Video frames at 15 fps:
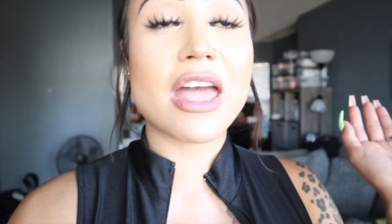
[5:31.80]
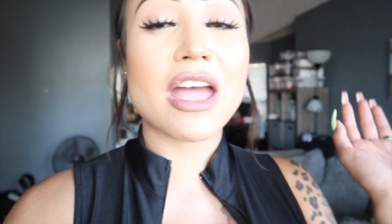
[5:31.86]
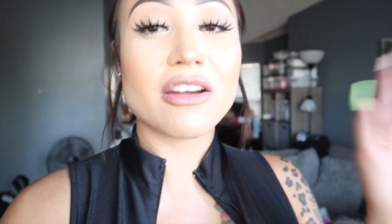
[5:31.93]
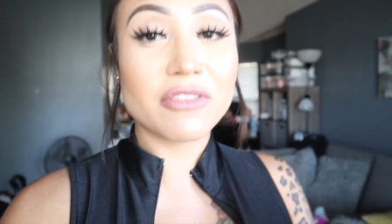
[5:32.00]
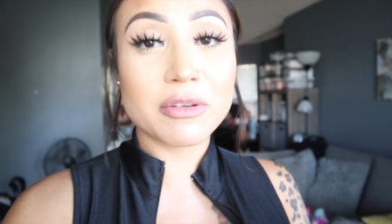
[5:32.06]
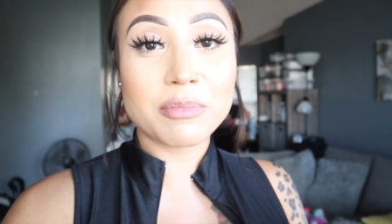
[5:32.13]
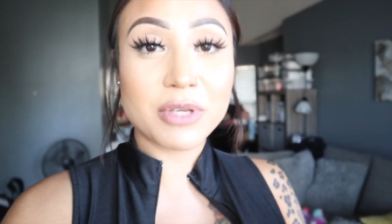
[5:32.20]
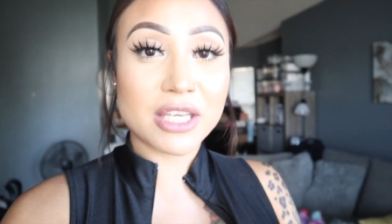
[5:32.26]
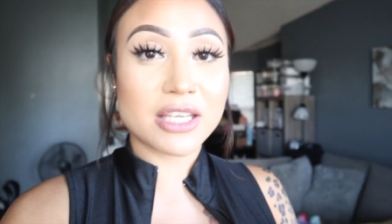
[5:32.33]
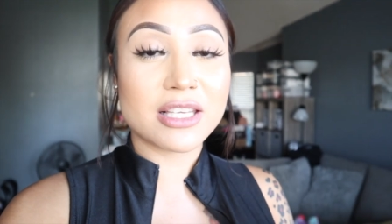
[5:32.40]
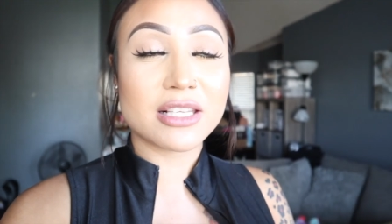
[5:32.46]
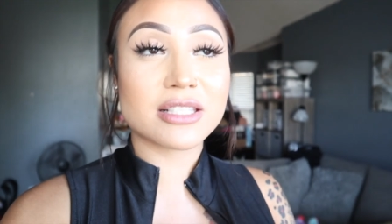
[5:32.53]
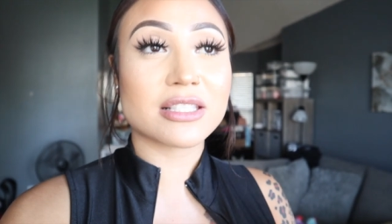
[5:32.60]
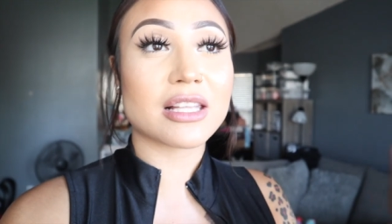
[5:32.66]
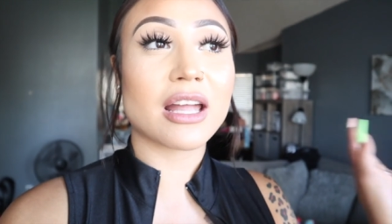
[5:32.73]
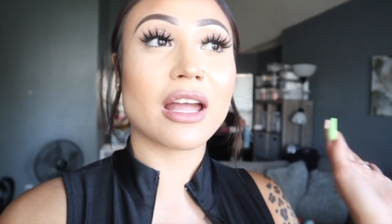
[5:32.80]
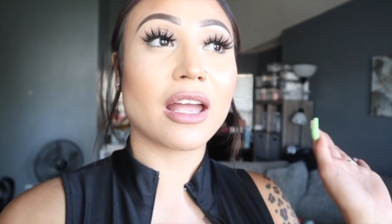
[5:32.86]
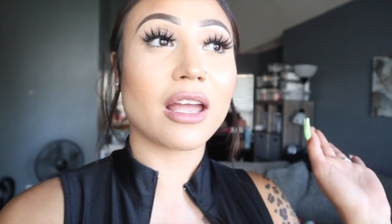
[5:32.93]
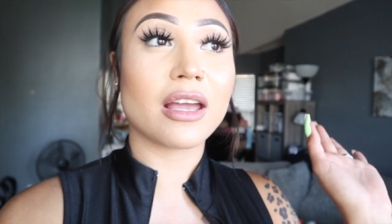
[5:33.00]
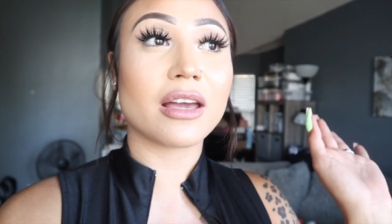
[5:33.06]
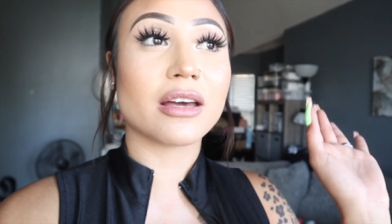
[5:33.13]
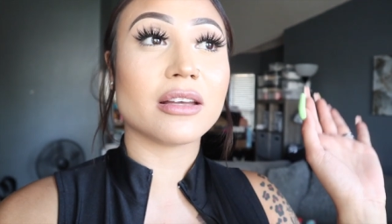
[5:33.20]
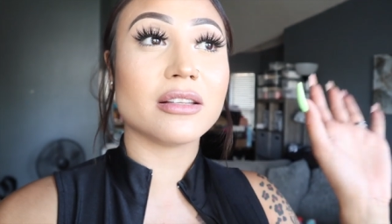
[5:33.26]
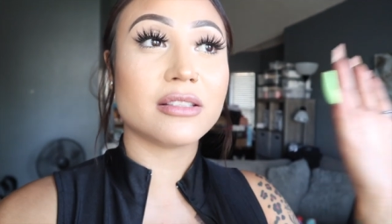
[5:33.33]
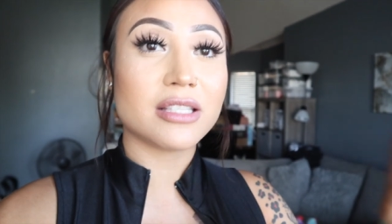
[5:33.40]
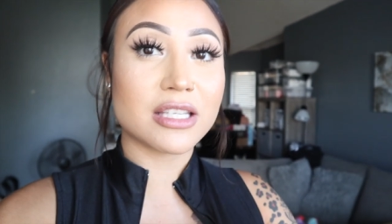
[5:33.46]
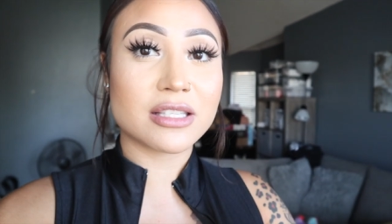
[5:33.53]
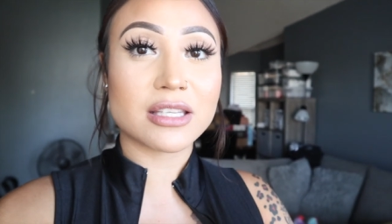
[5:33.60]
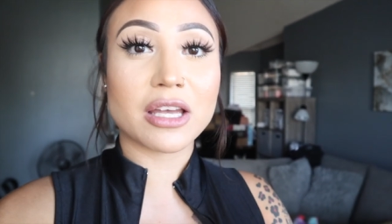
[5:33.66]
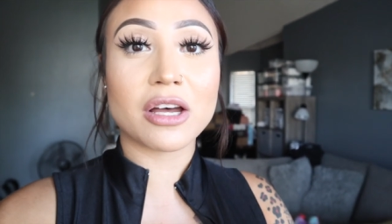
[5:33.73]
every piece like
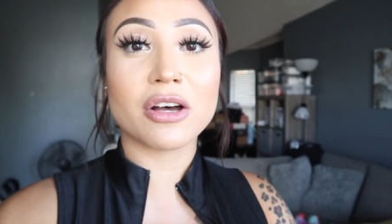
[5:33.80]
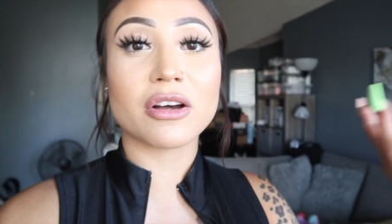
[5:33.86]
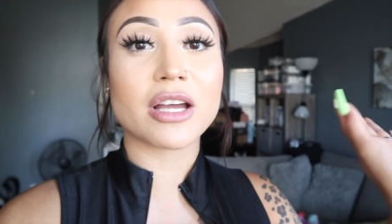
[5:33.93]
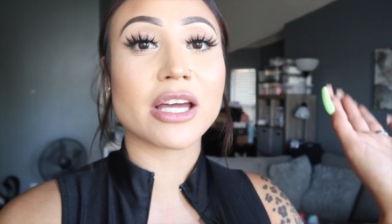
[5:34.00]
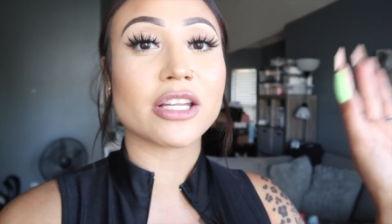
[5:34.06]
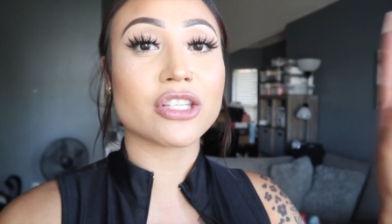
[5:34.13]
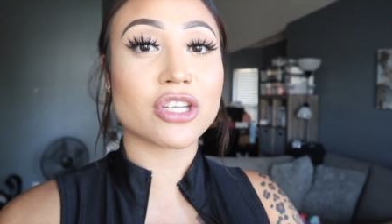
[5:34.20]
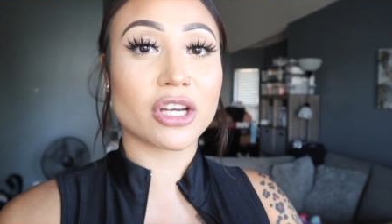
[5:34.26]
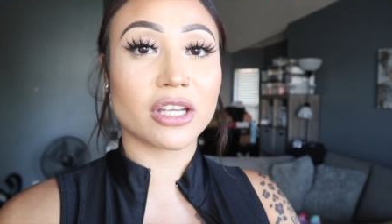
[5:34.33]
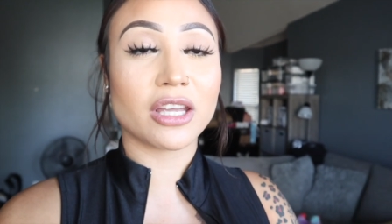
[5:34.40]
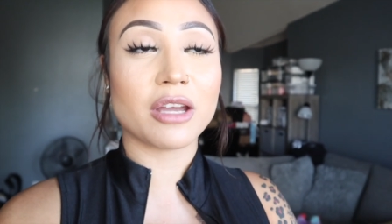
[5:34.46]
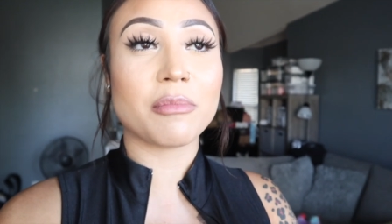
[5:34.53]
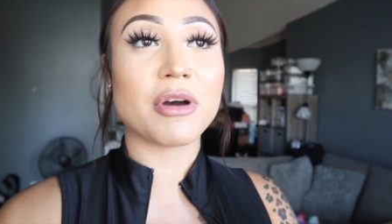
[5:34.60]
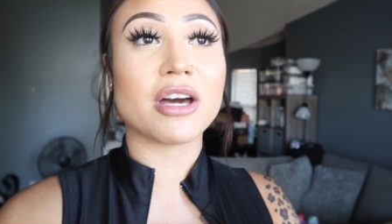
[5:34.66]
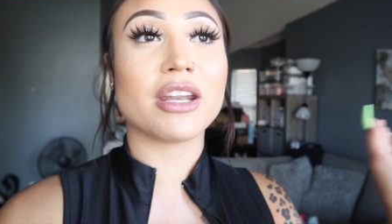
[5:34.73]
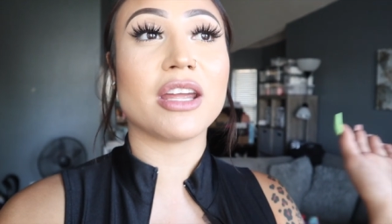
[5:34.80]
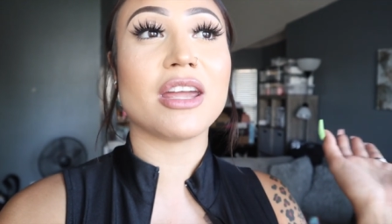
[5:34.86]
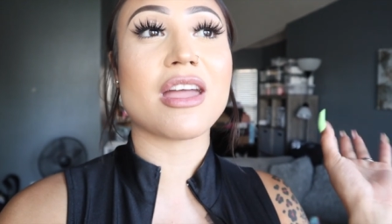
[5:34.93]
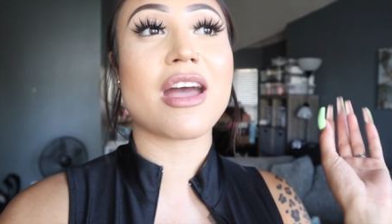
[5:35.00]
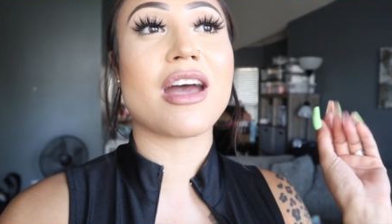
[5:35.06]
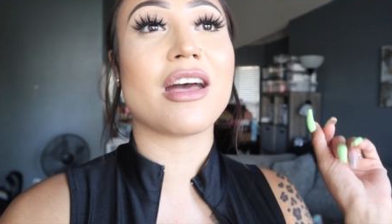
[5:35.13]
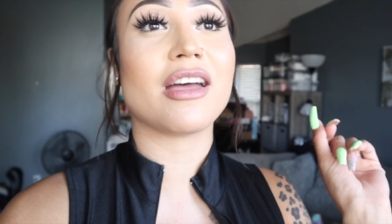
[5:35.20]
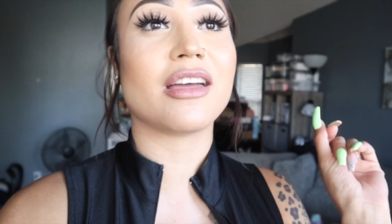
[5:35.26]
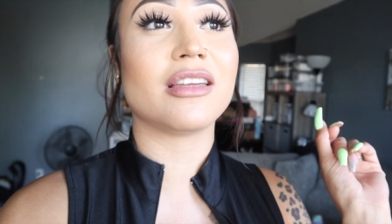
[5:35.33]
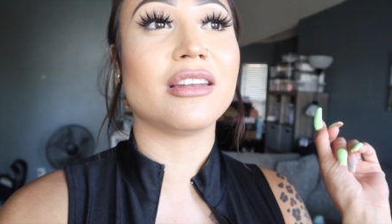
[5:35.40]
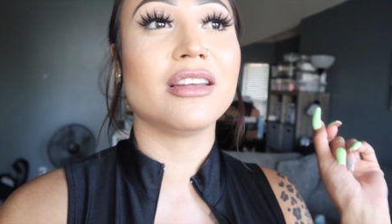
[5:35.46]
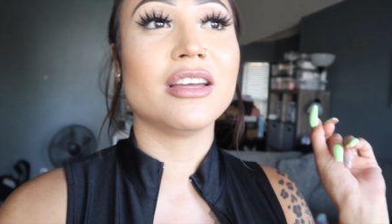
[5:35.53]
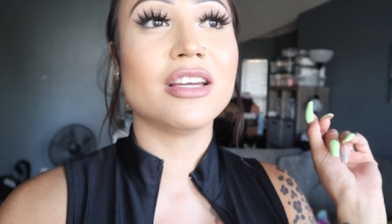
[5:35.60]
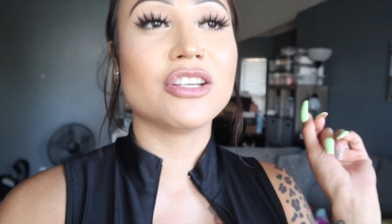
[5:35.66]
detail kind of talking about it and